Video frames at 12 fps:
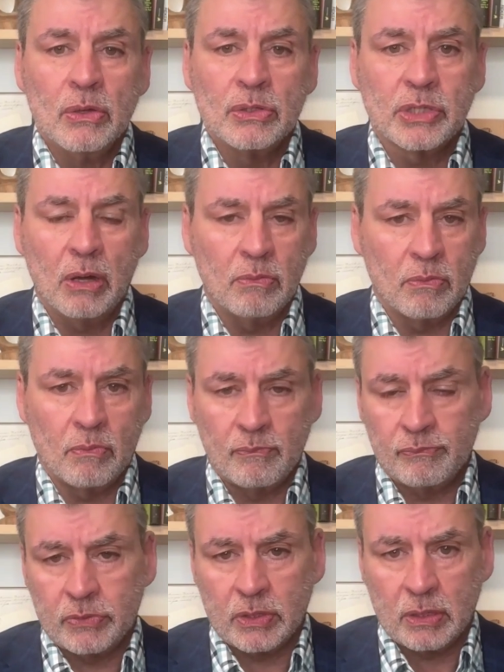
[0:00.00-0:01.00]
So
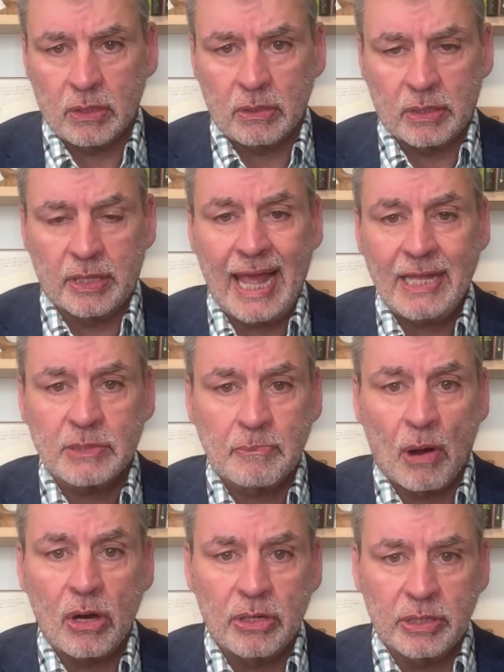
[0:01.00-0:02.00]
that's
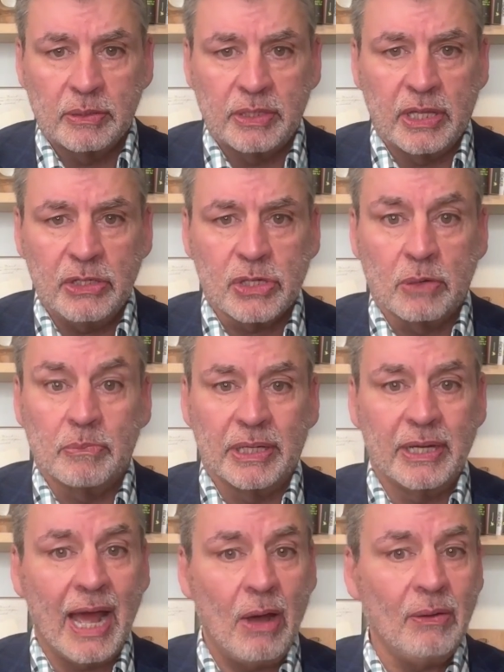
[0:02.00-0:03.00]
part of the issue.
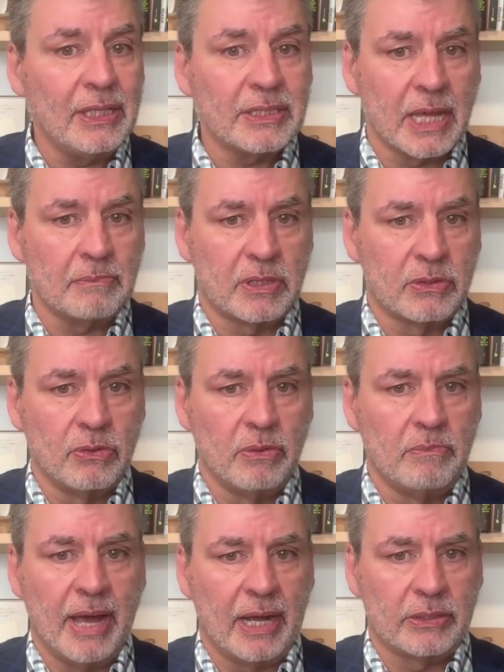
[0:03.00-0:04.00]
But now let's get
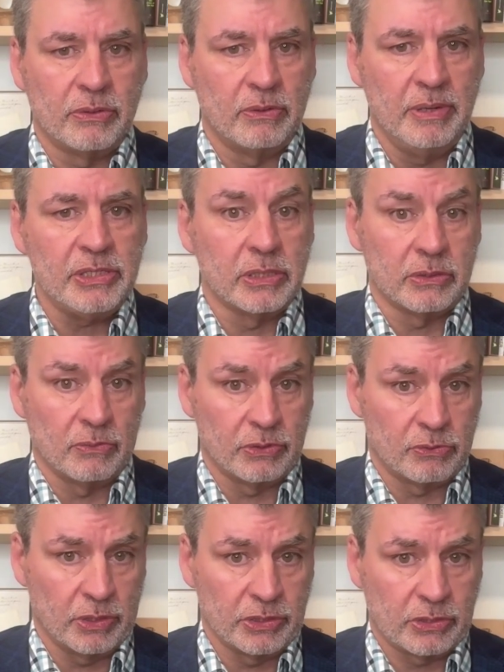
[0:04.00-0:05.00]
to back to emissions,
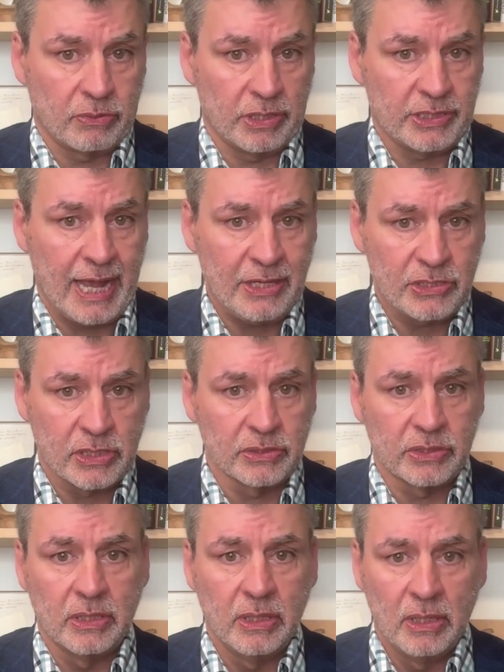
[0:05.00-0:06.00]
which was Chris
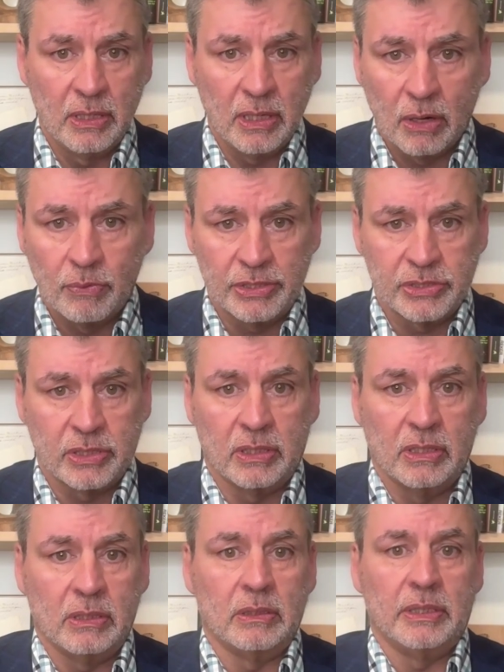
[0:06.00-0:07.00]
Hatch's
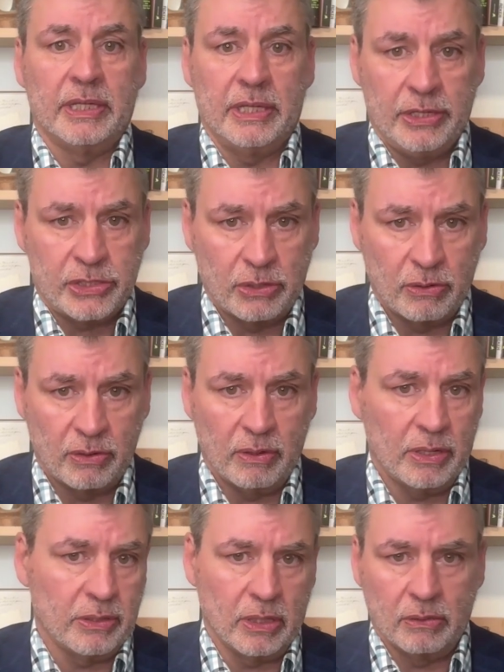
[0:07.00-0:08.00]
original issue,
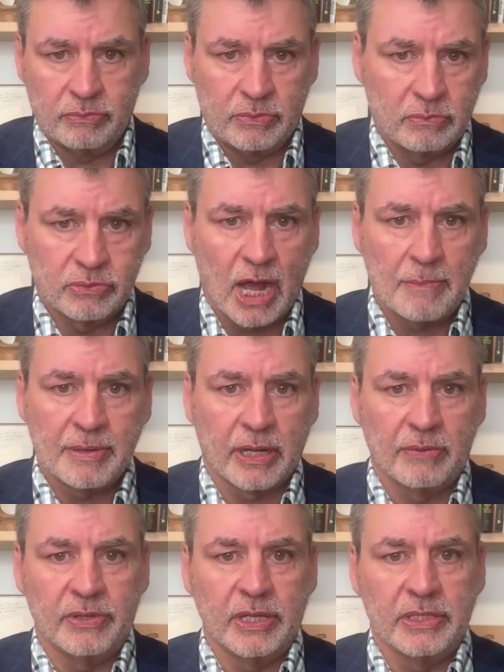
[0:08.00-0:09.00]
uh, you know, topic
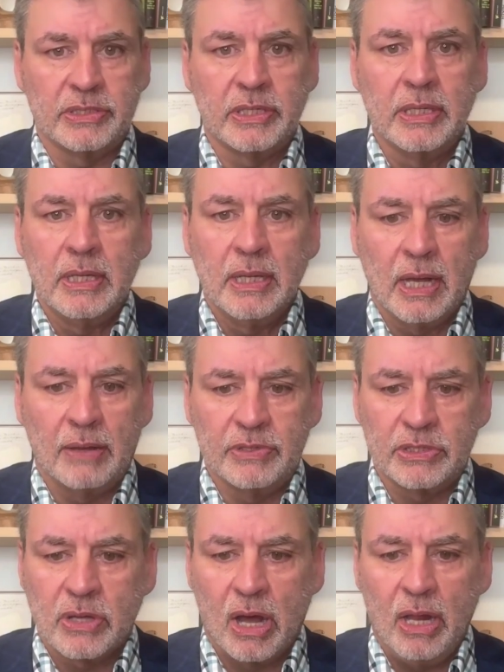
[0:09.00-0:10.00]
of his of
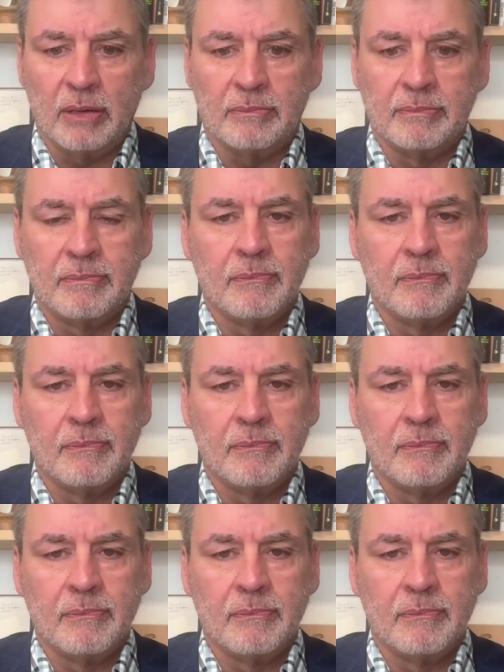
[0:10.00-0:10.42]
his column.